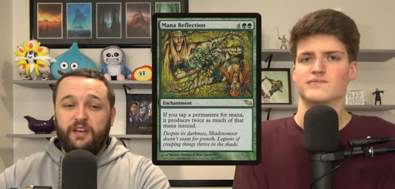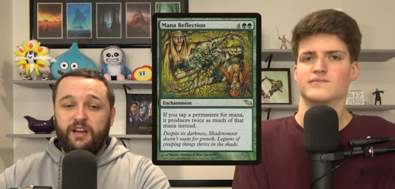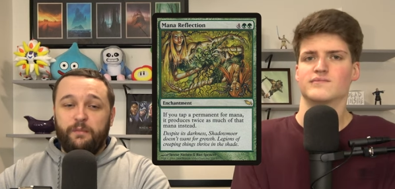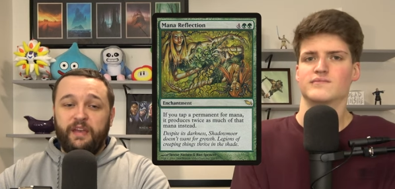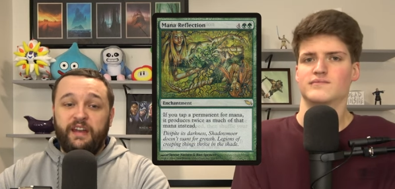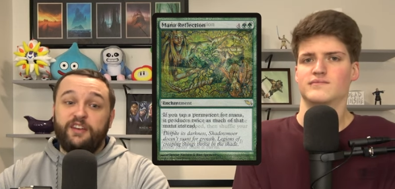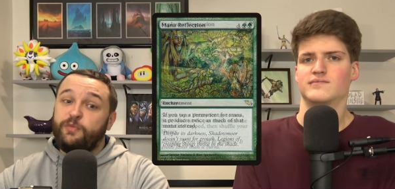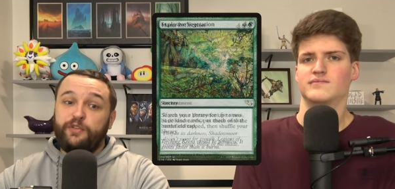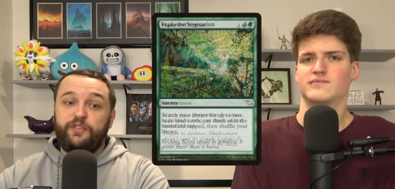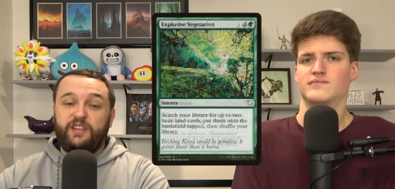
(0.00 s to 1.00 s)
Speaker 1: Um, and
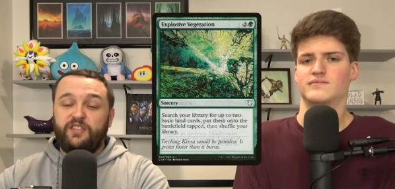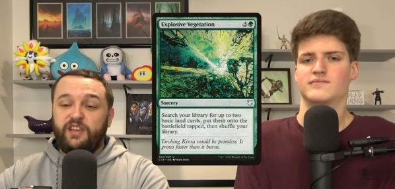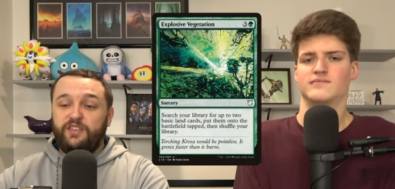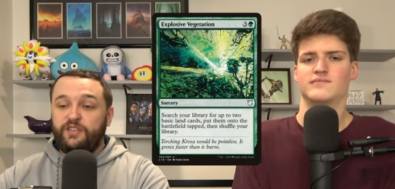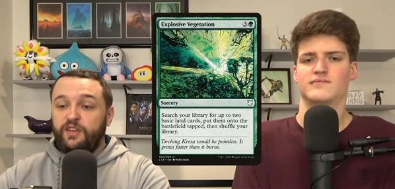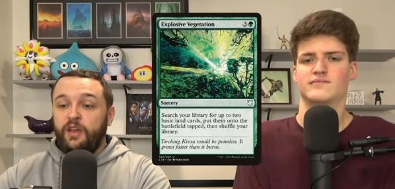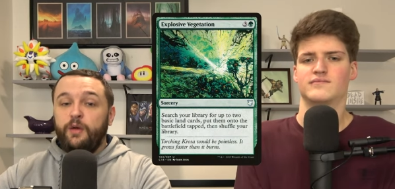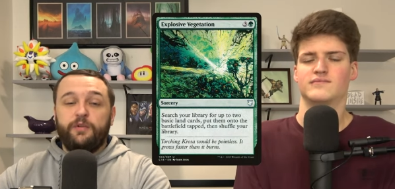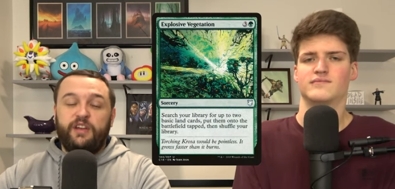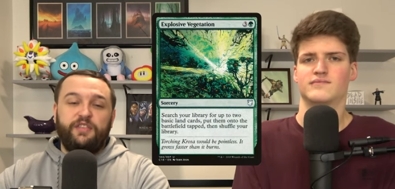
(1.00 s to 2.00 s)
Explosive Vegetations,
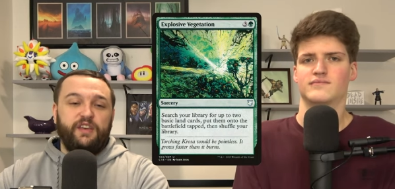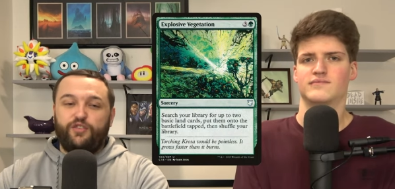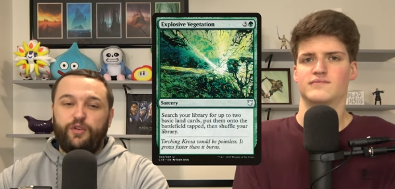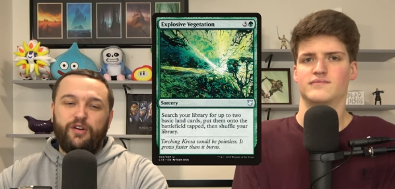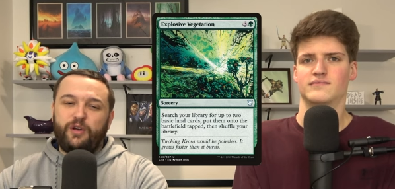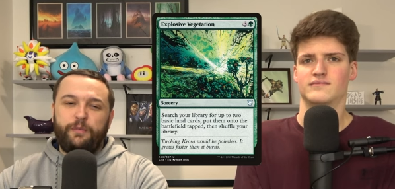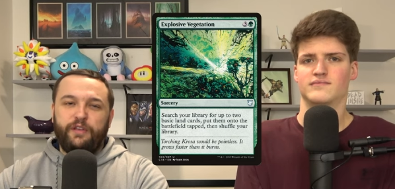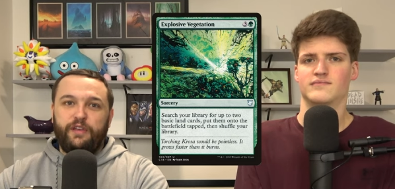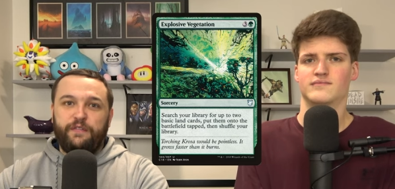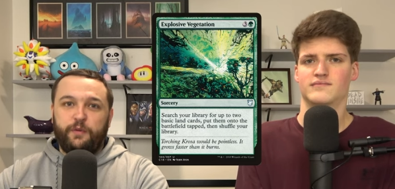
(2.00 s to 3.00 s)
which I think has fallen
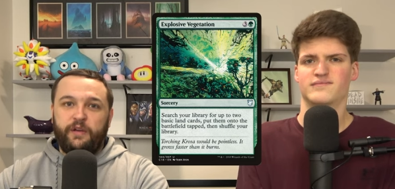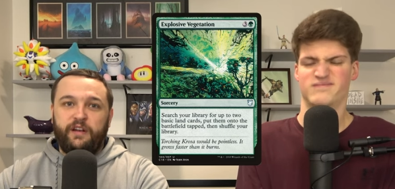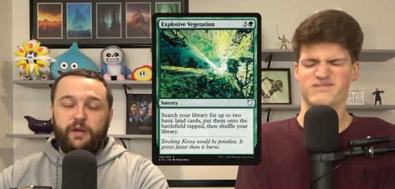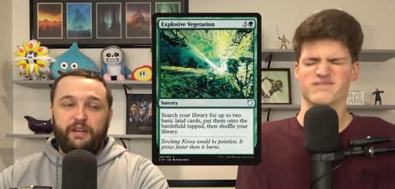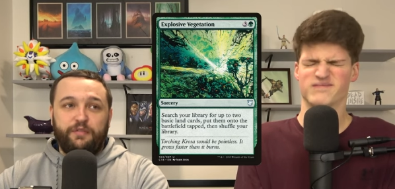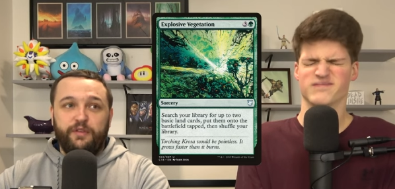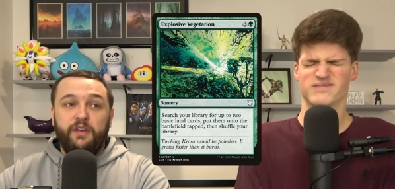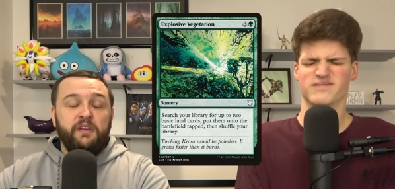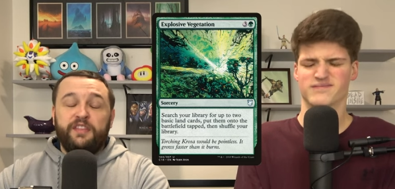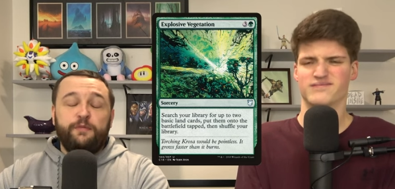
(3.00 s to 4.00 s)
completely off the radar. After
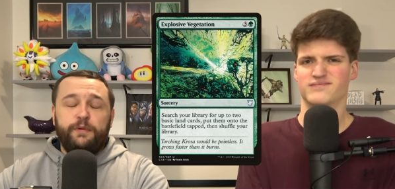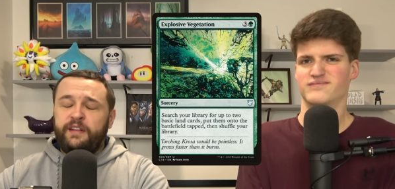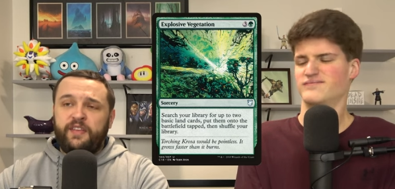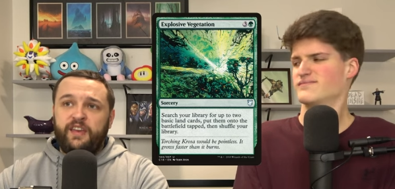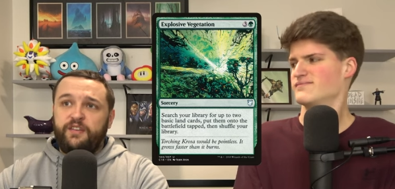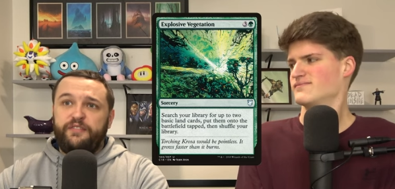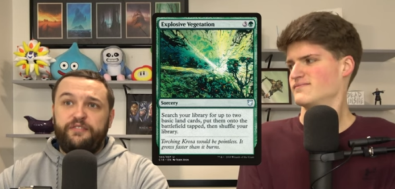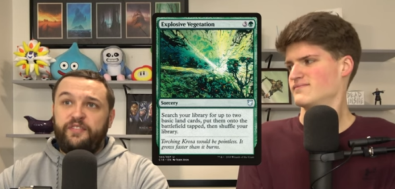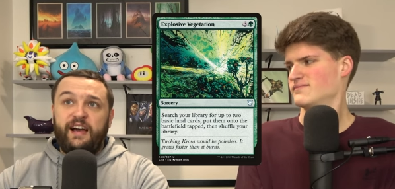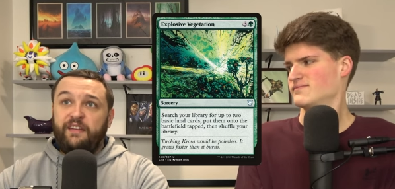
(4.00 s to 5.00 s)
They've printed like
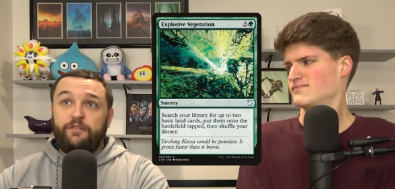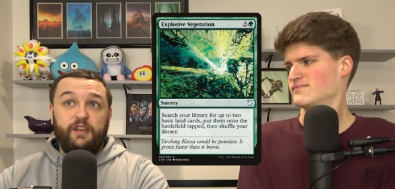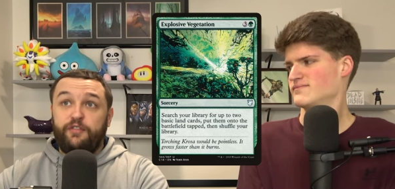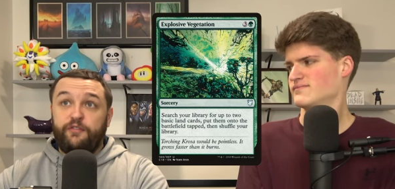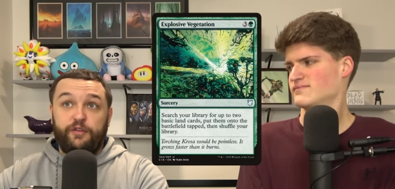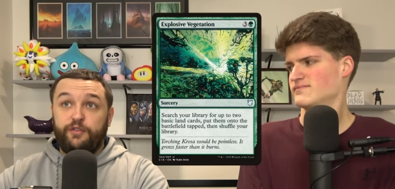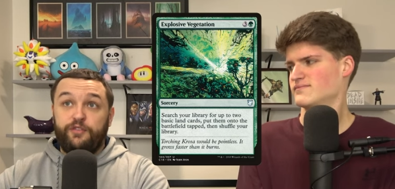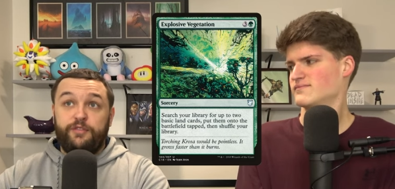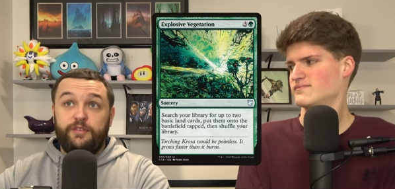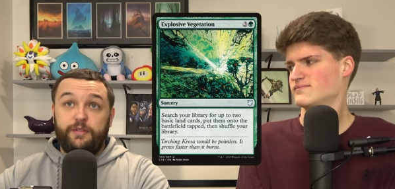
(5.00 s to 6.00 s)
five different
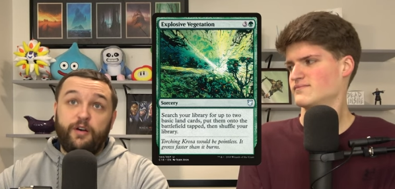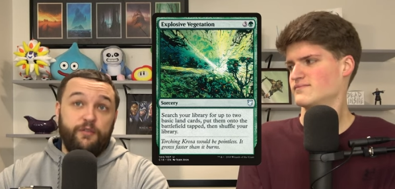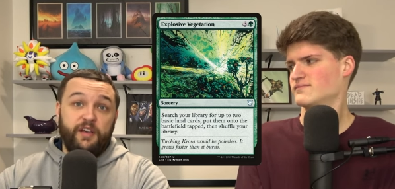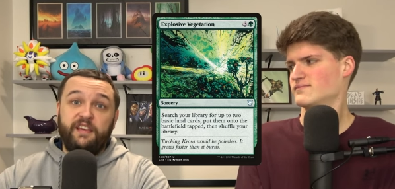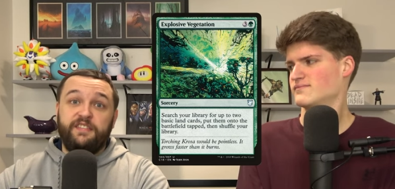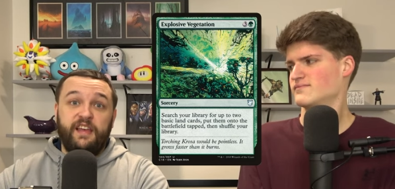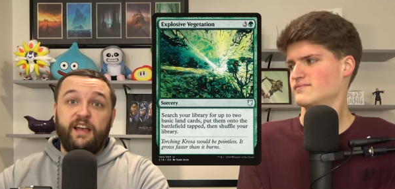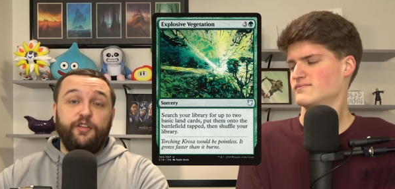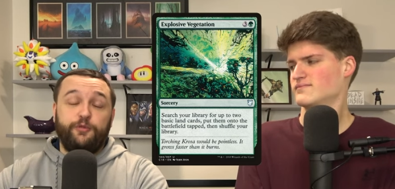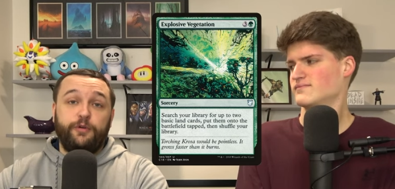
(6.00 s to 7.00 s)
versions of
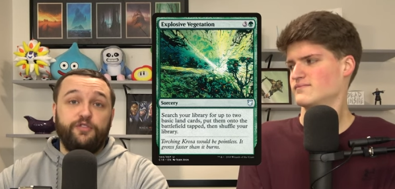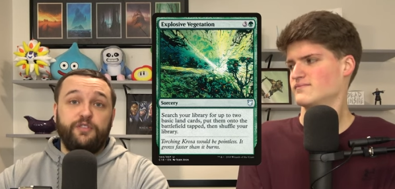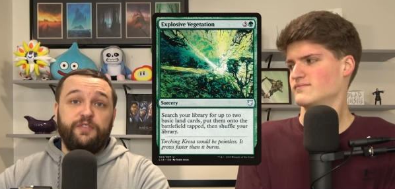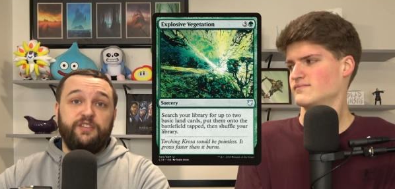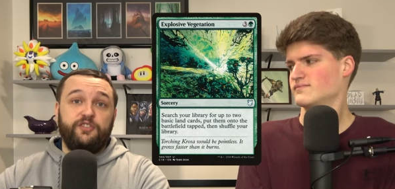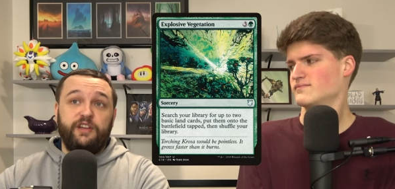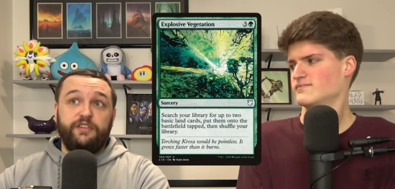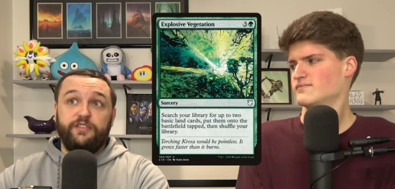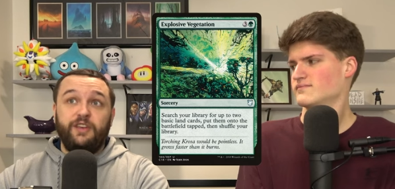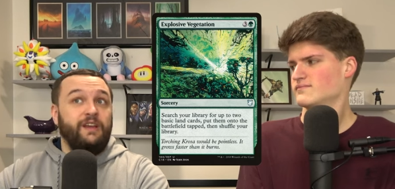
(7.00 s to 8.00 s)
exactly Explosive
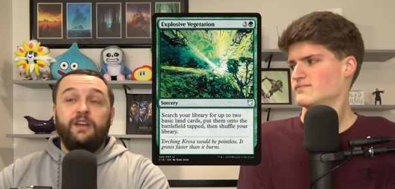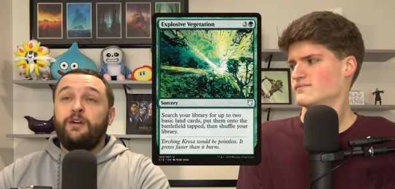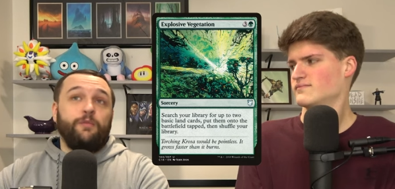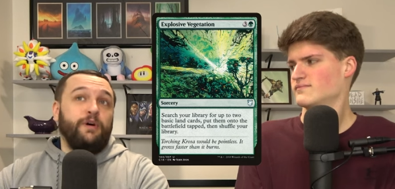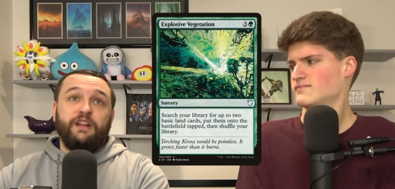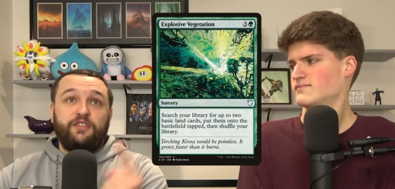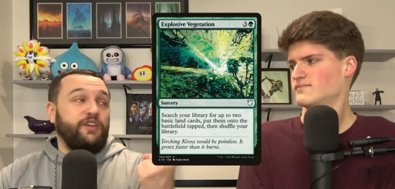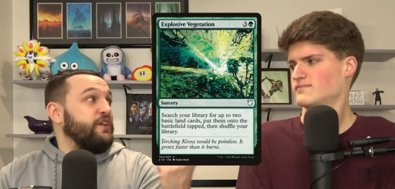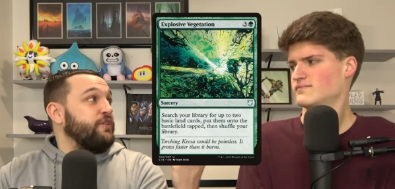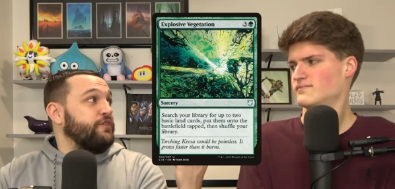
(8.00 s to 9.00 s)
Vegetations but it
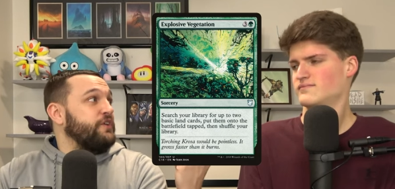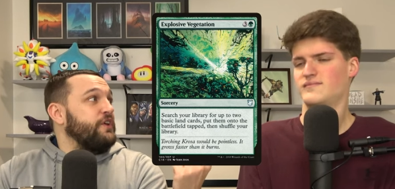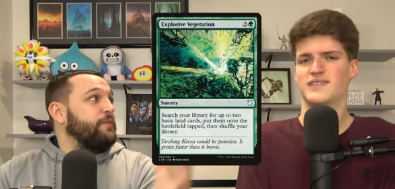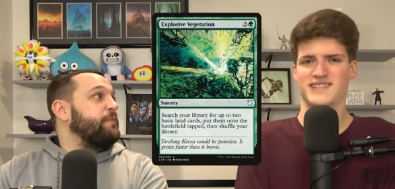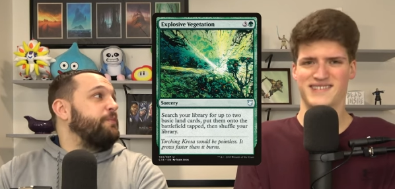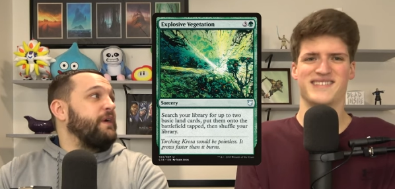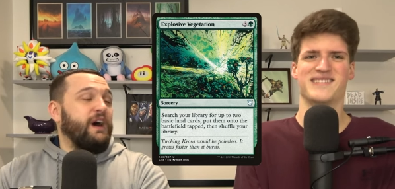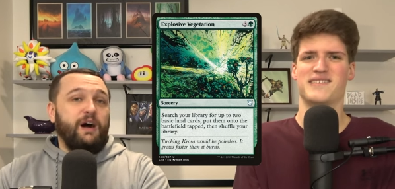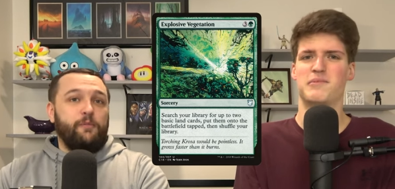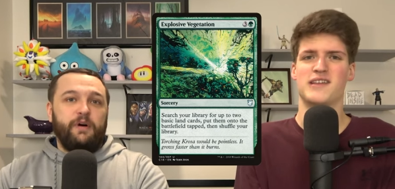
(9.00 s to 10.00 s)
cycles.
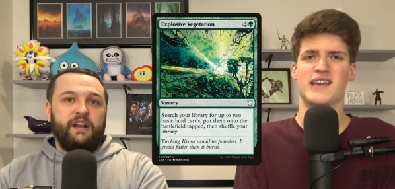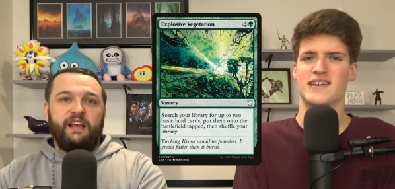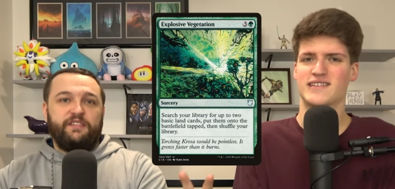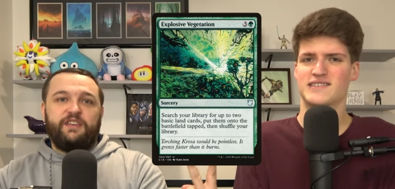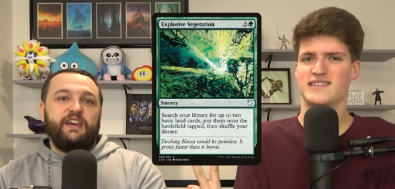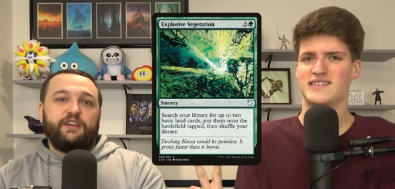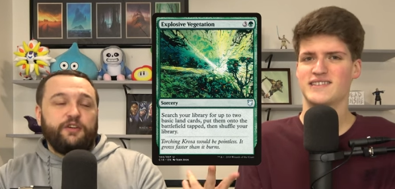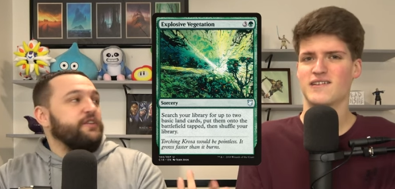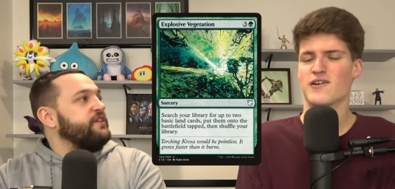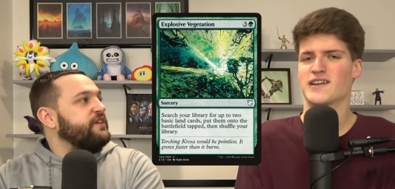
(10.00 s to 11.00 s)
Uh, but, but it, it has gets,
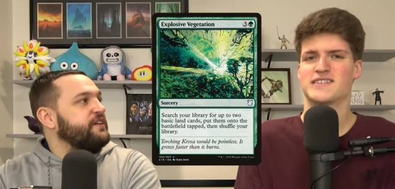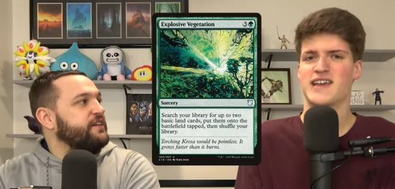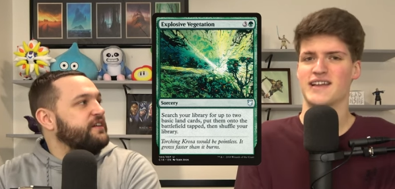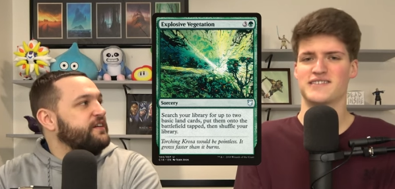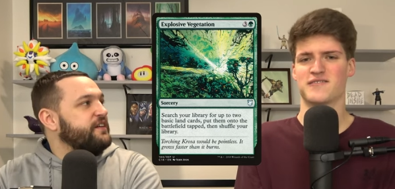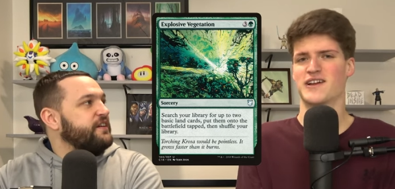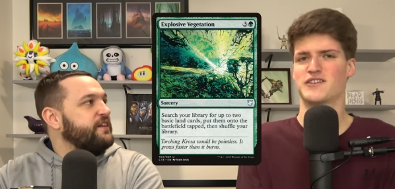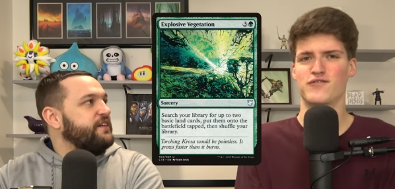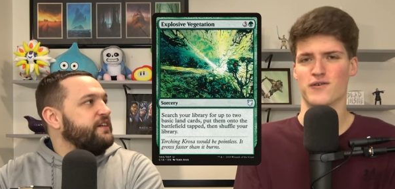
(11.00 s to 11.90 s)
kicker. Or it gets
Speaker 2: gates. Or it gets